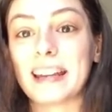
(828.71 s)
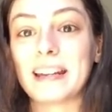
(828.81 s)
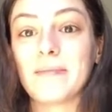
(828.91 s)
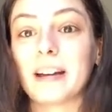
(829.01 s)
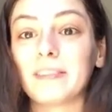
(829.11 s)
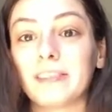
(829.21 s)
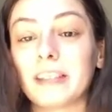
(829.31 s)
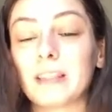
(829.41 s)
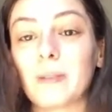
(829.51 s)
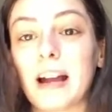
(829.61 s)
any
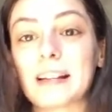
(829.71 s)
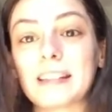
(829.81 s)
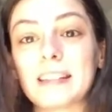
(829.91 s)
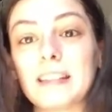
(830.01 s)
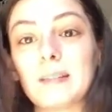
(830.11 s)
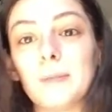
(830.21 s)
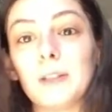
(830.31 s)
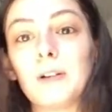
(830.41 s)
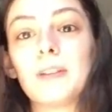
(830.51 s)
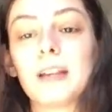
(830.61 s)
mindfulness practices
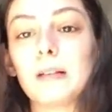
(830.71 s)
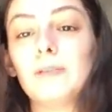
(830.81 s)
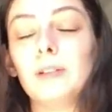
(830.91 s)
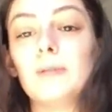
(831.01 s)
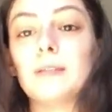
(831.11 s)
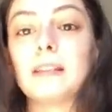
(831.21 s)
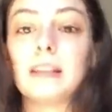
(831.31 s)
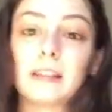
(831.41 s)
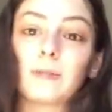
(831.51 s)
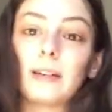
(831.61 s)
below that you've used
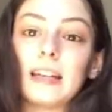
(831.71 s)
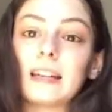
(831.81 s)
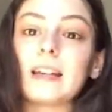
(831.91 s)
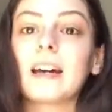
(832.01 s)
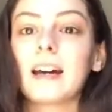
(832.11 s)
this week.